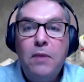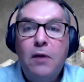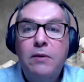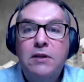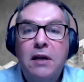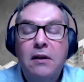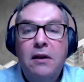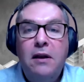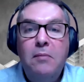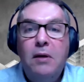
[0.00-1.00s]
We send
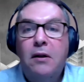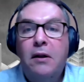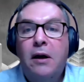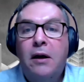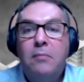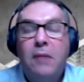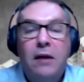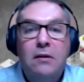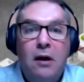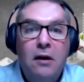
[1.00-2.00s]
an email
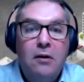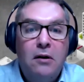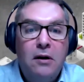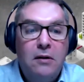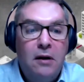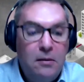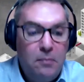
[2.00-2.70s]
at 9 o'clock at night